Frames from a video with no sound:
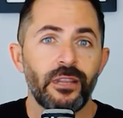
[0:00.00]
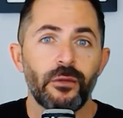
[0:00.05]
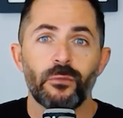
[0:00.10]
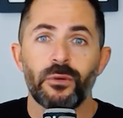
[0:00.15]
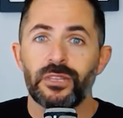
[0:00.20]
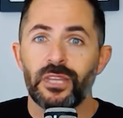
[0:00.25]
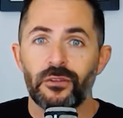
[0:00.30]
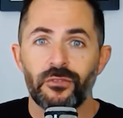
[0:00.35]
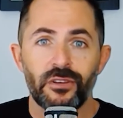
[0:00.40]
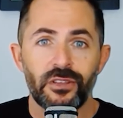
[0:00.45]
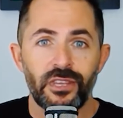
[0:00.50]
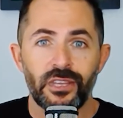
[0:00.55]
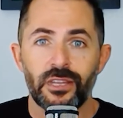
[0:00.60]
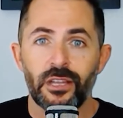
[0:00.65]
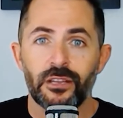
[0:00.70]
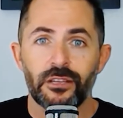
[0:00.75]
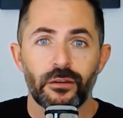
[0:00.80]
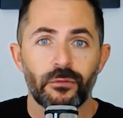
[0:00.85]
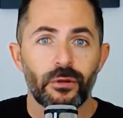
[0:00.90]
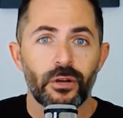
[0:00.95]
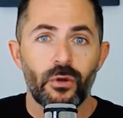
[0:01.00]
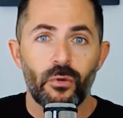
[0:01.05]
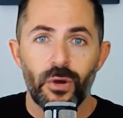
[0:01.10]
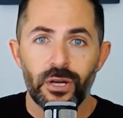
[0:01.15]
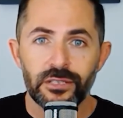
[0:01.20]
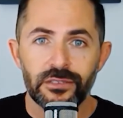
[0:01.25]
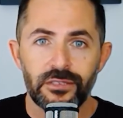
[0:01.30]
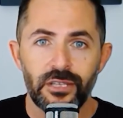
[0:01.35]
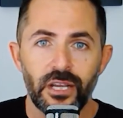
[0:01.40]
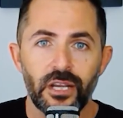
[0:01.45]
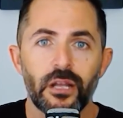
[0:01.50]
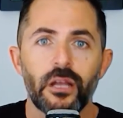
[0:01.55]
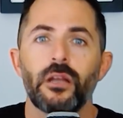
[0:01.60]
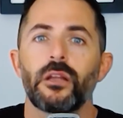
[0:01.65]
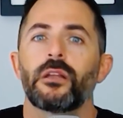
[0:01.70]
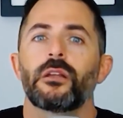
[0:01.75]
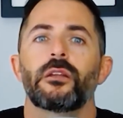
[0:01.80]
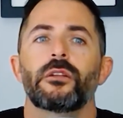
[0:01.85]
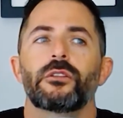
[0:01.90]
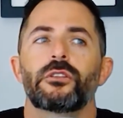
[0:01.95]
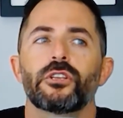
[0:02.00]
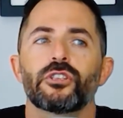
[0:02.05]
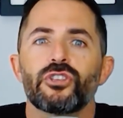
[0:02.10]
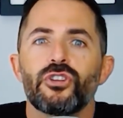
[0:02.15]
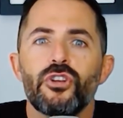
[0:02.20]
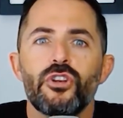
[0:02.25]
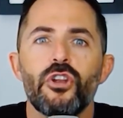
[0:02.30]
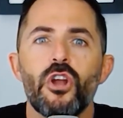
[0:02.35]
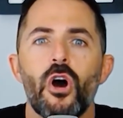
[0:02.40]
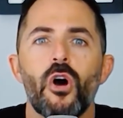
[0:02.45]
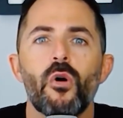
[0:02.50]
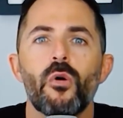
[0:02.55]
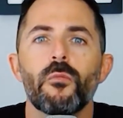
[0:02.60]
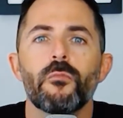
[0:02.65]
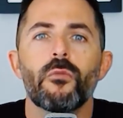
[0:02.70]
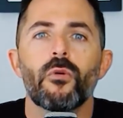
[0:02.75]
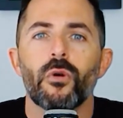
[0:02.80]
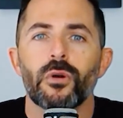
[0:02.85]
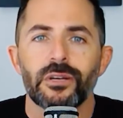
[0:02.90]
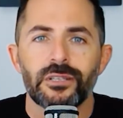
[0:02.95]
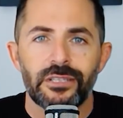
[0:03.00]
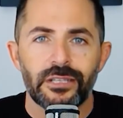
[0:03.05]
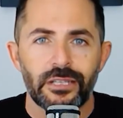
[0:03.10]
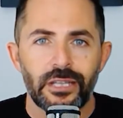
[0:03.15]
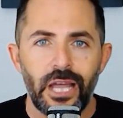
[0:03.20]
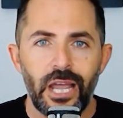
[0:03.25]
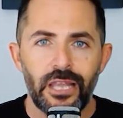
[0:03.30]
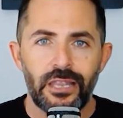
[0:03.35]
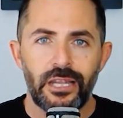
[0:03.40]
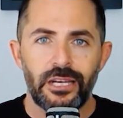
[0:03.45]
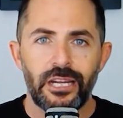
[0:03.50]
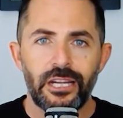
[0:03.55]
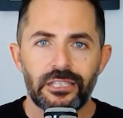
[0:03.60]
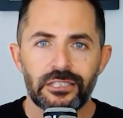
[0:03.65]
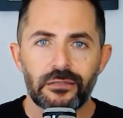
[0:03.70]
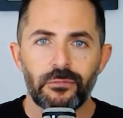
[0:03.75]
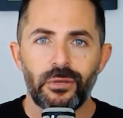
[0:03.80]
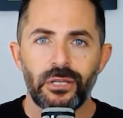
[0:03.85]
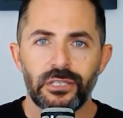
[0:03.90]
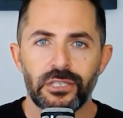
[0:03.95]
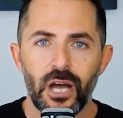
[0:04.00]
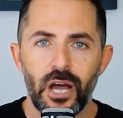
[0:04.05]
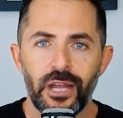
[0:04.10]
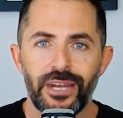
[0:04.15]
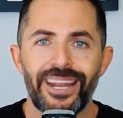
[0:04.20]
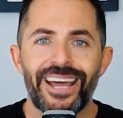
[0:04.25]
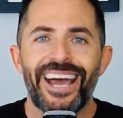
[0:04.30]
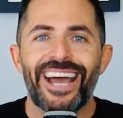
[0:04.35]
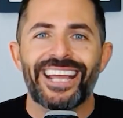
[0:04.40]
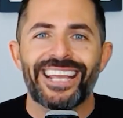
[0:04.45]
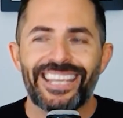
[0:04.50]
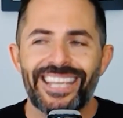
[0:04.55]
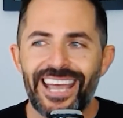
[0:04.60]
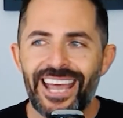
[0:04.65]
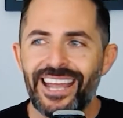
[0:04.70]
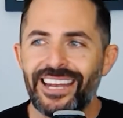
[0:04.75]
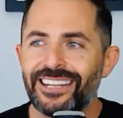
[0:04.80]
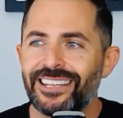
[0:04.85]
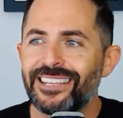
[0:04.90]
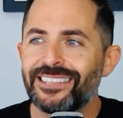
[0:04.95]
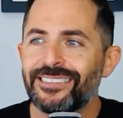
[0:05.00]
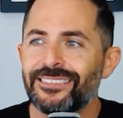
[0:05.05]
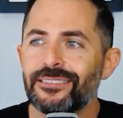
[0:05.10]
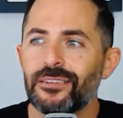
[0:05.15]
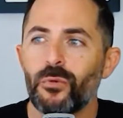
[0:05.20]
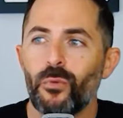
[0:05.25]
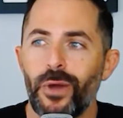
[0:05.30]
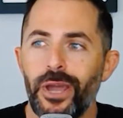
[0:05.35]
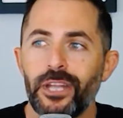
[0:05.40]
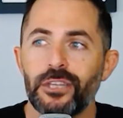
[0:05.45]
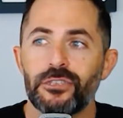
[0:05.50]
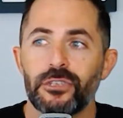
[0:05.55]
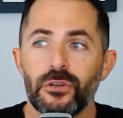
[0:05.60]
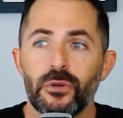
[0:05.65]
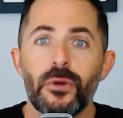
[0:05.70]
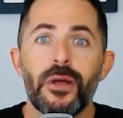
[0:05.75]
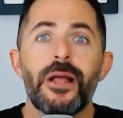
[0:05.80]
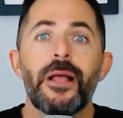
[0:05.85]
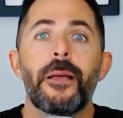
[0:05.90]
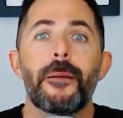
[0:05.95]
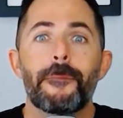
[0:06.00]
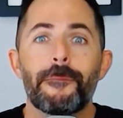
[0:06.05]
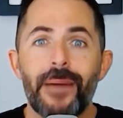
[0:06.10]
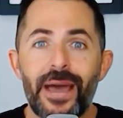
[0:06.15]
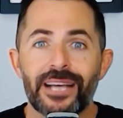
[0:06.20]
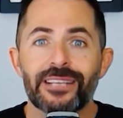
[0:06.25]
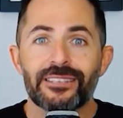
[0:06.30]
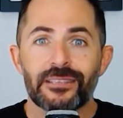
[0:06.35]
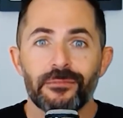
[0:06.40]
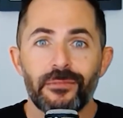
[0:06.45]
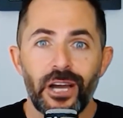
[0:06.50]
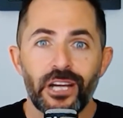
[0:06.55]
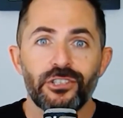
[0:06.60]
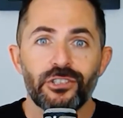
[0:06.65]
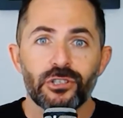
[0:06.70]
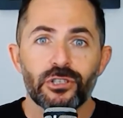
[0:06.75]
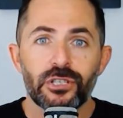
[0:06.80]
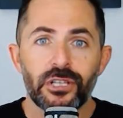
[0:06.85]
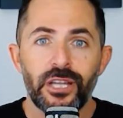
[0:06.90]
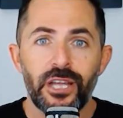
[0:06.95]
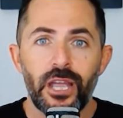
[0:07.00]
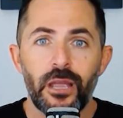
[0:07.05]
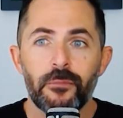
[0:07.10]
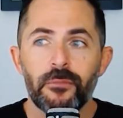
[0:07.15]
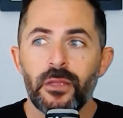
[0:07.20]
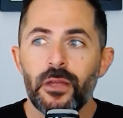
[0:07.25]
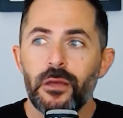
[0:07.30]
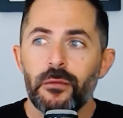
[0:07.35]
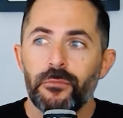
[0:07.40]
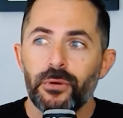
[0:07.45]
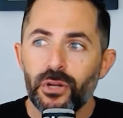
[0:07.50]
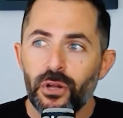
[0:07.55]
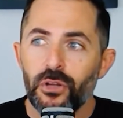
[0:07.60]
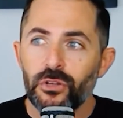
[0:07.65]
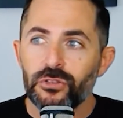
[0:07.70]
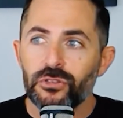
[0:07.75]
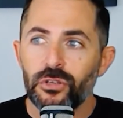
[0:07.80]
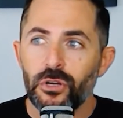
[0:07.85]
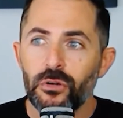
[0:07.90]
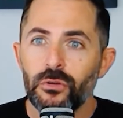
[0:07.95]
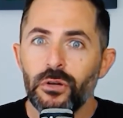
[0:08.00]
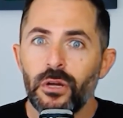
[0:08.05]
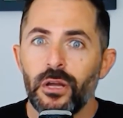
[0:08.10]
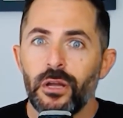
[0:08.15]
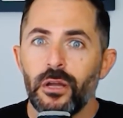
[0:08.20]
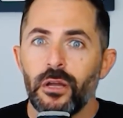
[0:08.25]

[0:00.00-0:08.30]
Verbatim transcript: them with everything that they're requesting, there's no more delay that needs to be done. Again, this is a way to maximize your claim, but also